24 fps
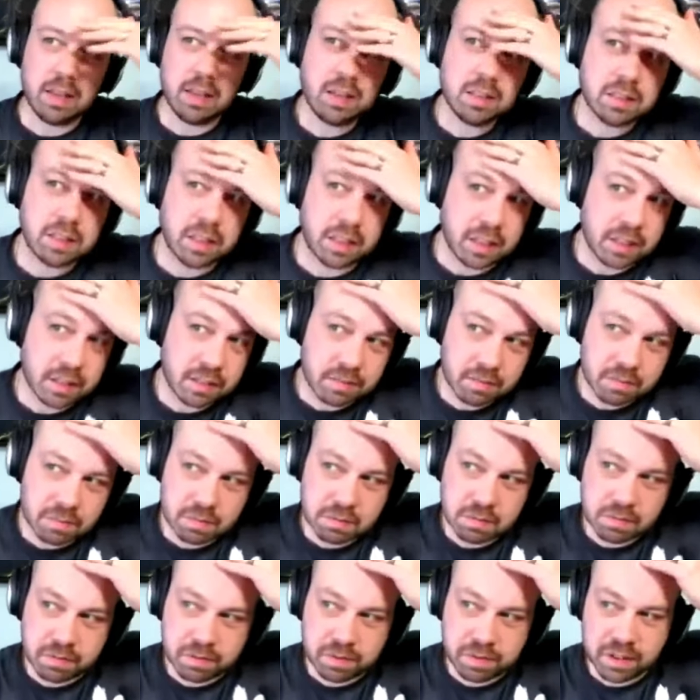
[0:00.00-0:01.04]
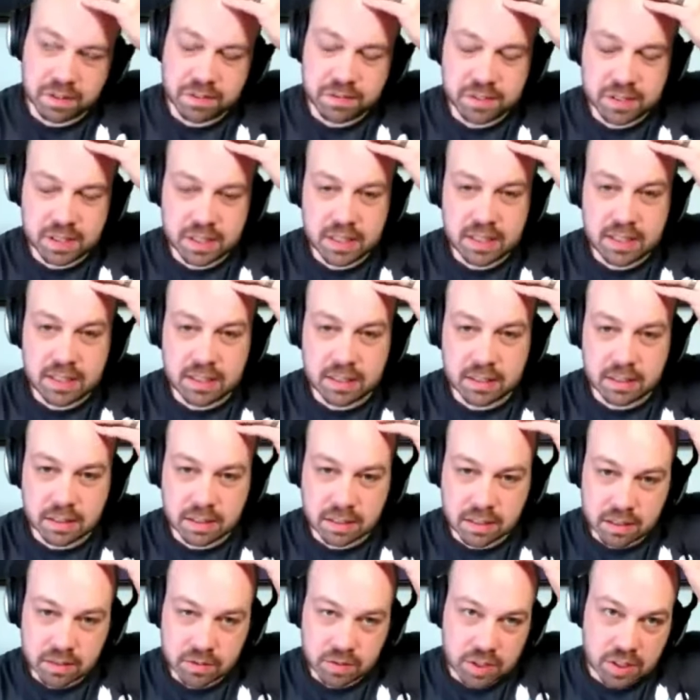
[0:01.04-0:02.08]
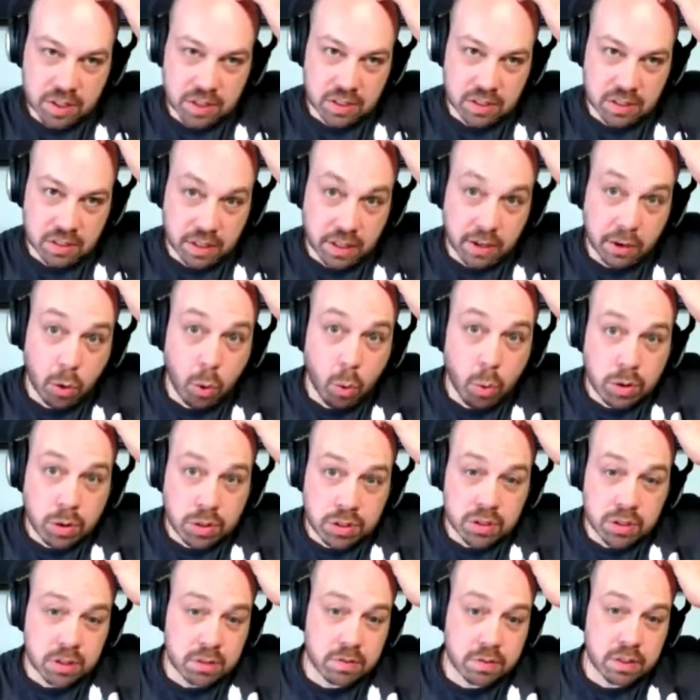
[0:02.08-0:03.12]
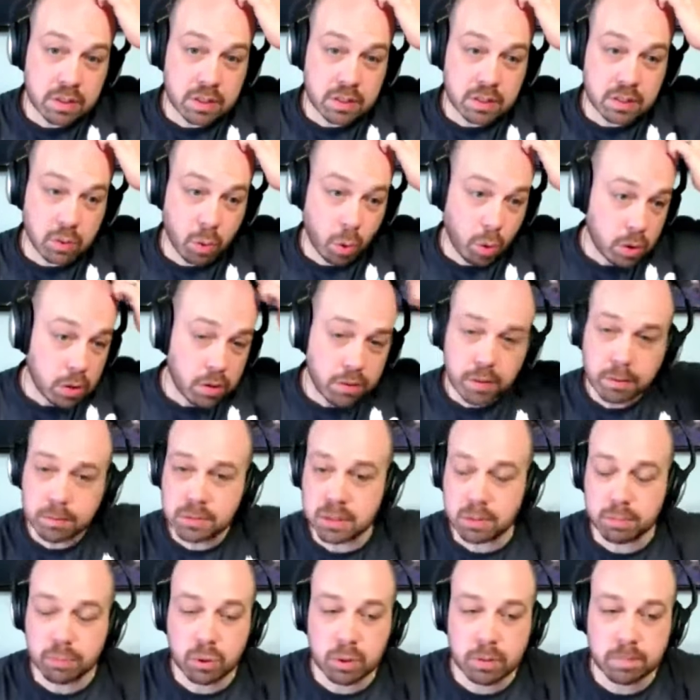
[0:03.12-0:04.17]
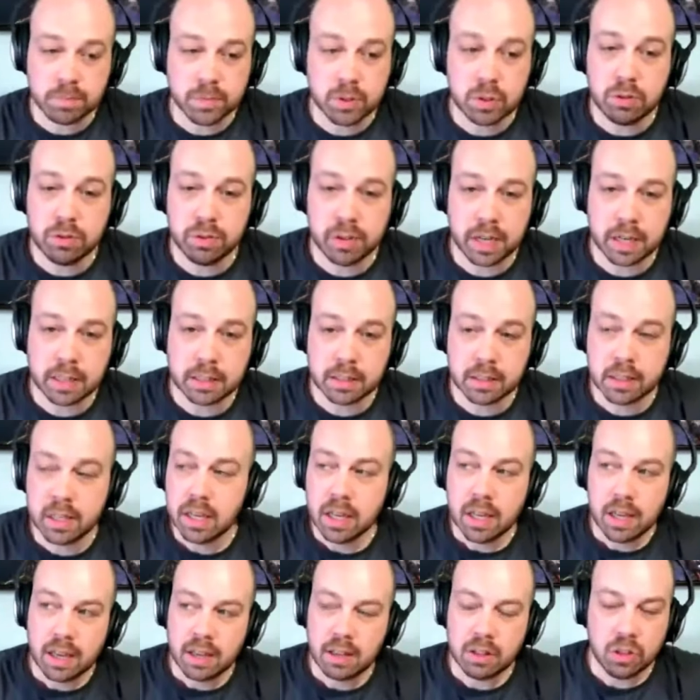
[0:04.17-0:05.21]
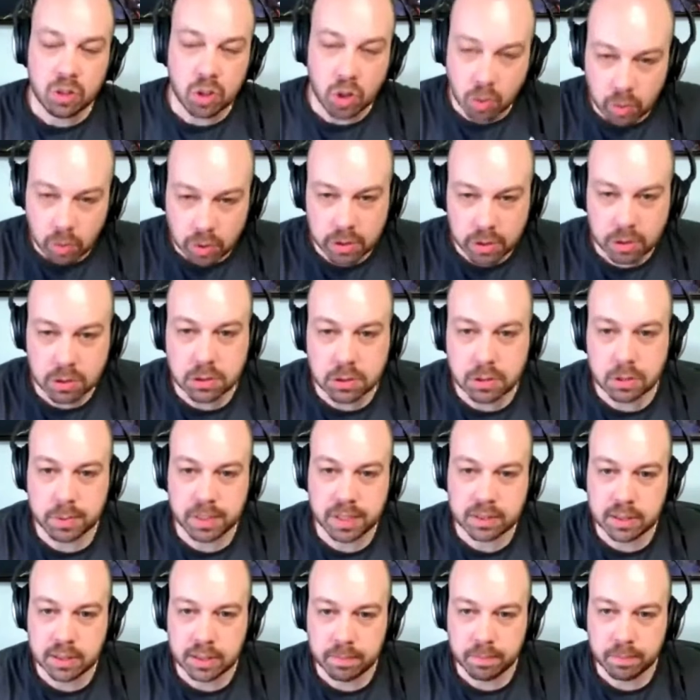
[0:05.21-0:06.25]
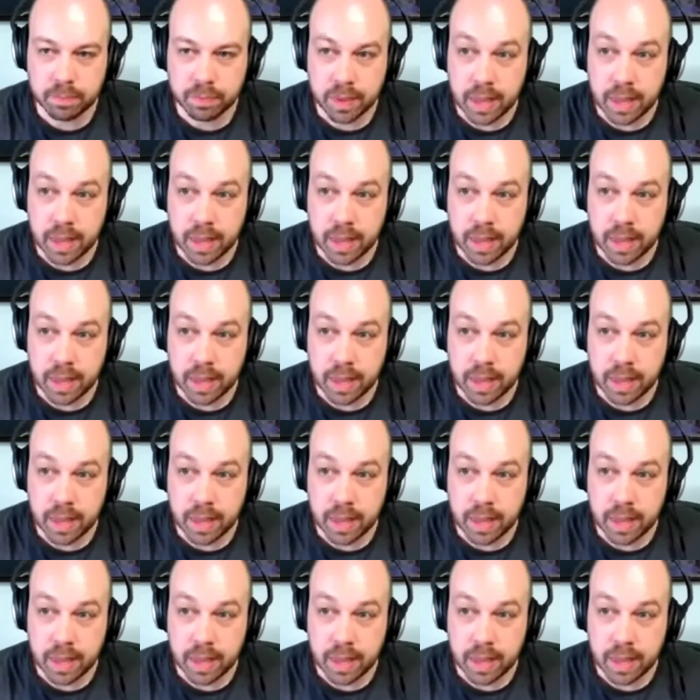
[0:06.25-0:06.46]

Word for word: I think like 15 services, like core services. All of them support two factor. No one knows about